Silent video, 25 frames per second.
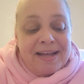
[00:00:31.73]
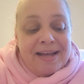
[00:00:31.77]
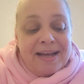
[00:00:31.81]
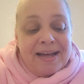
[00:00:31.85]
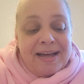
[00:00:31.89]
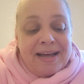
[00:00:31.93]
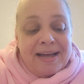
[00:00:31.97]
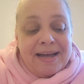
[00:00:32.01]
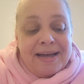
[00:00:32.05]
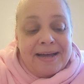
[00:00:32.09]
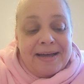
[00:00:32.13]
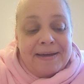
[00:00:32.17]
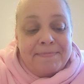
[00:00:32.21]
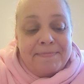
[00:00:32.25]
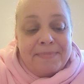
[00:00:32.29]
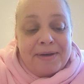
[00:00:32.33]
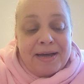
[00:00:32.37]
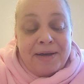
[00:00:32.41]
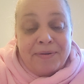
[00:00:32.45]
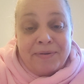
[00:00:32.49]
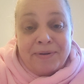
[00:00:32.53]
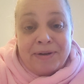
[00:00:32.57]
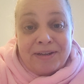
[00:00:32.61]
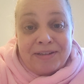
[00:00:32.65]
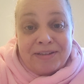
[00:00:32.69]
I
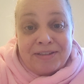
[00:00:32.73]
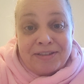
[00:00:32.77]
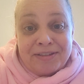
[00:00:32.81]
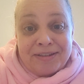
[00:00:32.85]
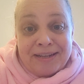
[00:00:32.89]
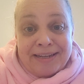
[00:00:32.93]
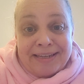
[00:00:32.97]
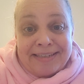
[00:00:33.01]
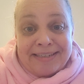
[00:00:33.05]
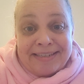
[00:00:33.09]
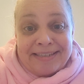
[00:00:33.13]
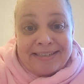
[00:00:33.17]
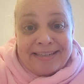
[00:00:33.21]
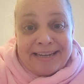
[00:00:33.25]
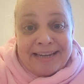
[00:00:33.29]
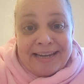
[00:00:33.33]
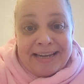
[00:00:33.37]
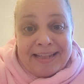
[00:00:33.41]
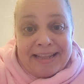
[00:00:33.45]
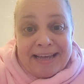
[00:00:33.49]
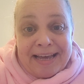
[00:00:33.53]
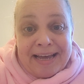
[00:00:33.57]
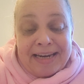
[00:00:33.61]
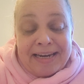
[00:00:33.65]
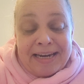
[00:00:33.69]
would also like to say
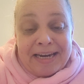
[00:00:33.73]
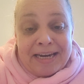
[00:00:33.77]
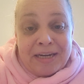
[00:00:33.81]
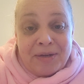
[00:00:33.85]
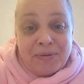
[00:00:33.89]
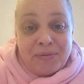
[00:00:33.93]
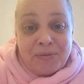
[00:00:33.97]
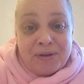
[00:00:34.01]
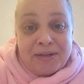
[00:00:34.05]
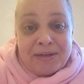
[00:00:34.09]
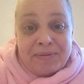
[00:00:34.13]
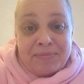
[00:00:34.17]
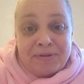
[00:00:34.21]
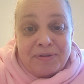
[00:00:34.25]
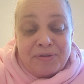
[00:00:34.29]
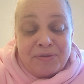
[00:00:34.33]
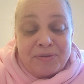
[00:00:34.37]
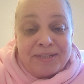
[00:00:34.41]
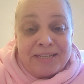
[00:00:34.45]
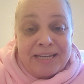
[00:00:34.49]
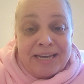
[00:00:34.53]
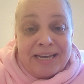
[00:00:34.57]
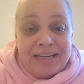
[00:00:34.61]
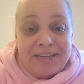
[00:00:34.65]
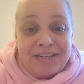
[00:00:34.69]
that anyone between
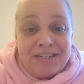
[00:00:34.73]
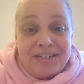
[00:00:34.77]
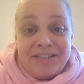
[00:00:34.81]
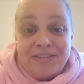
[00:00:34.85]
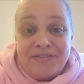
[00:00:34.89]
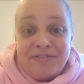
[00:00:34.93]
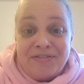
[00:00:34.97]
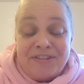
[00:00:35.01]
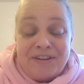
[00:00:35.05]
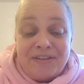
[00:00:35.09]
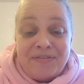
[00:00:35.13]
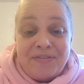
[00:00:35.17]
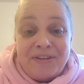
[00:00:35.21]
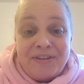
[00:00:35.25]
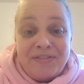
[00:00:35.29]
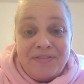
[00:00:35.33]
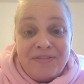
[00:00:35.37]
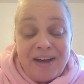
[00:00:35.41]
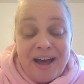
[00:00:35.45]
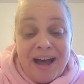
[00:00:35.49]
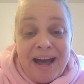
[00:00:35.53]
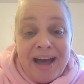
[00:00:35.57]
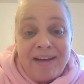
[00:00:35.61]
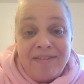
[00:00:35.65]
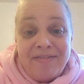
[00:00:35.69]
the ages of
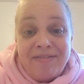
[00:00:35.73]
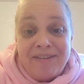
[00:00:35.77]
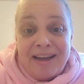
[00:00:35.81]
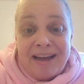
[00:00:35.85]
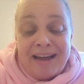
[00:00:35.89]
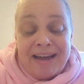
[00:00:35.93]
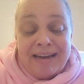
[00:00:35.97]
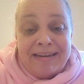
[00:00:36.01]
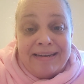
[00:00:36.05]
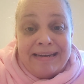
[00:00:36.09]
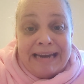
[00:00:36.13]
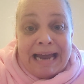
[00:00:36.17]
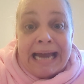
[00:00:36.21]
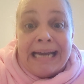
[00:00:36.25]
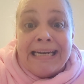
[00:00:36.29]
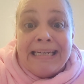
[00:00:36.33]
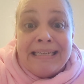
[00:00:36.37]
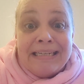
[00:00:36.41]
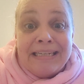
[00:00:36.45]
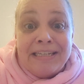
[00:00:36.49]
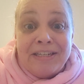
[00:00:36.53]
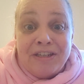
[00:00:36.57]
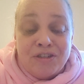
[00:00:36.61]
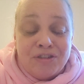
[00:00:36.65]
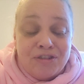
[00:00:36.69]
75 and 90
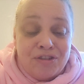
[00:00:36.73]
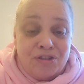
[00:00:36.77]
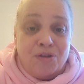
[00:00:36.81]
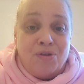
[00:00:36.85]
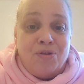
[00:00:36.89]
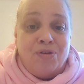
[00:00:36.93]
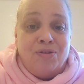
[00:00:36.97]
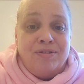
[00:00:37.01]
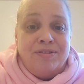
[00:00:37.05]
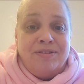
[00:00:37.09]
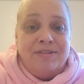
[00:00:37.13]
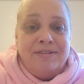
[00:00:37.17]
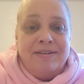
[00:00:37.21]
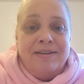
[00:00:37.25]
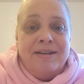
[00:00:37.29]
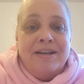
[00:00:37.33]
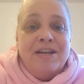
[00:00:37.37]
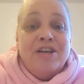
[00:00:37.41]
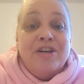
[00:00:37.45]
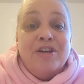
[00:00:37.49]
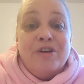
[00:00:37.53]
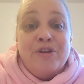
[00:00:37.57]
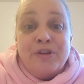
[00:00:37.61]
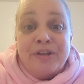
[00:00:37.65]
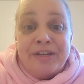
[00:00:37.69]
years old
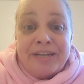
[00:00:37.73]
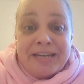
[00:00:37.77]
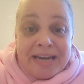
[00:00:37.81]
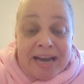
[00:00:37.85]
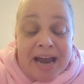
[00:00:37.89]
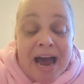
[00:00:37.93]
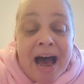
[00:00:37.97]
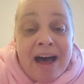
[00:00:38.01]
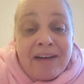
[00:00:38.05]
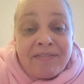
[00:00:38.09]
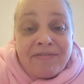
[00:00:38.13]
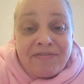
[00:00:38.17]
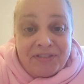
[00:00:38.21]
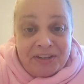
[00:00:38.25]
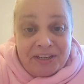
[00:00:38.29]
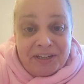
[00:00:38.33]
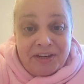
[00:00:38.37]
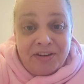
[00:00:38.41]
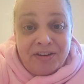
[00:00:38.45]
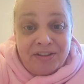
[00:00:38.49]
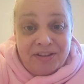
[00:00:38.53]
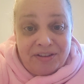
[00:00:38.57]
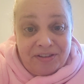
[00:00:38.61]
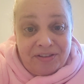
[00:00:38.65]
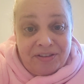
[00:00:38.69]
could not
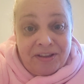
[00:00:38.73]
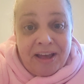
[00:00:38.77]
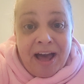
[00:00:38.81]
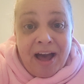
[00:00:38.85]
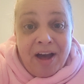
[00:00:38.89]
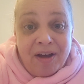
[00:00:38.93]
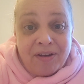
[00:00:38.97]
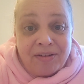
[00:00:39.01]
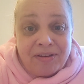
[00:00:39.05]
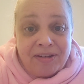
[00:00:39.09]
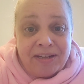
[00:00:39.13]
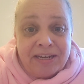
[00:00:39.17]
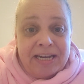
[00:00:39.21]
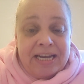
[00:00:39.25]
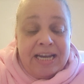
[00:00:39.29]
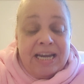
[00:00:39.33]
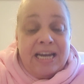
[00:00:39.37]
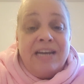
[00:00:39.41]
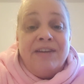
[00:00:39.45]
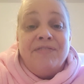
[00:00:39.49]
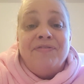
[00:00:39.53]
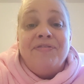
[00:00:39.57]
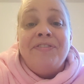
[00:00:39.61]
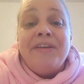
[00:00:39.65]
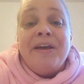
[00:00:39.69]
figure this out
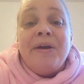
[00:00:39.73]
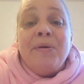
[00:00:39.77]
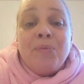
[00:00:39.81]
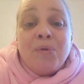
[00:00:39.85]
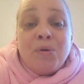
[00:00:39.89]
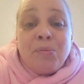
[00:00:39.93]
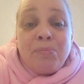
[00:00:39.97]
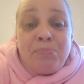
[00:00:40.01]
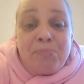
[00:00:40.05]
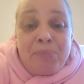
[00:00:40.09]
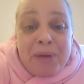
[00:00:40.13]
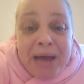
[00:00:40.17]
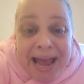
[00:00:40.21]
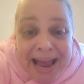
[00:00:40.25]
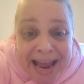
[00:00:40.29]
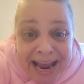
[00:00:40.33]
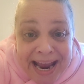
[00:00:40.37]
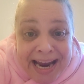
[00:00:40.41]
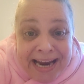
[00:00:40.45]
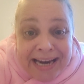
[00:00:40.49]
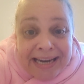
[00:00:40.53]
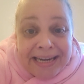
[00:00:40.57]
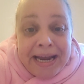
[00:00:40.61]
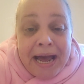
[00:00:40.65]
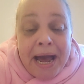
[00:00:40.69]
if they were
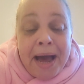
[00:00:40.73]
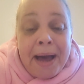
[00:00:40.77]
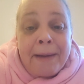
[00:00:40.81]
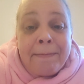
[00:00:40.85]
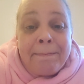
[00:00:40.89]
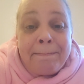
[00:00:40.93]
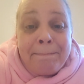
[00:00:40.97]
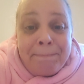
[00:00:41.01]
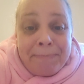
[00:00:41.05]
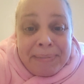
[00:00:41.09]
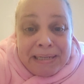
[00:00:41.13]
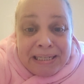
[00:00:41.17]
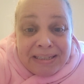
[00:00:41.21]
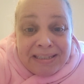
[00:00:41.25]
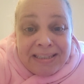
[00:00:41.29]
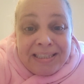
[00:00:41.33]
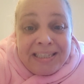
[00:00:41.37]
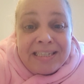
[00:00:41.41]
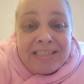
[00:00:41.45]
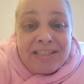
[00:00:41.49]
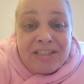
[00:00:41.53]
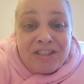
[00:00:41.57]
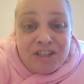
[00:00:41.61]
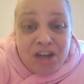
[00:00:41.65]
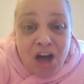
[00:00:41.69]
paid $1
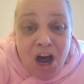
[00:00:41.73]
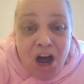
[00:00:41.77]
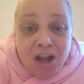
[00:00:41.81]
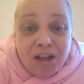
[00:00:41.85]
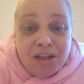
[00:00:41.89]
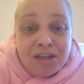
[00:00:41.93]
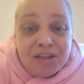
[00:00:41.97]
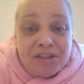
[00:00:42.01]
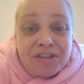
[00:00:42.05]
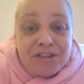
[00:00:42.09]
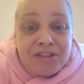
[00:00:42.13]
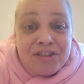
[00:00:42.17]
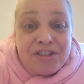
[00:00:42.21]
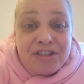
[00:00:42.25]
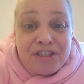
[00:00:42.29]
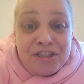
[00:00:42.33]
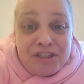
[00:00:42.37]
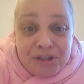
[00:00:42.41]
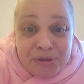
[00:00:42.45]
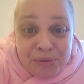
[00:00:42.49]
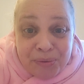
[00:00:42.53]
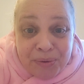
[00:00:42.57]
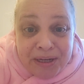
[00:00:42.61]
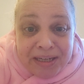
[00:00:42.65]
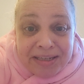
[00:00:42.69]
billion to
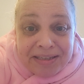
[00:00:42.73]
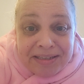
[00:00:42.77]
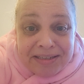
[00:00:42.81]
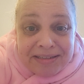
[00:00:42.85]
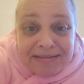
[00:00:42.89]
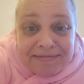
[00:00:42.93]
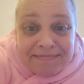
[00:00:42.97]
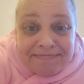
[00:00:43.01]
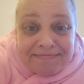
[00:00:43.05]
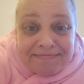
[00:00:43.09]
do it.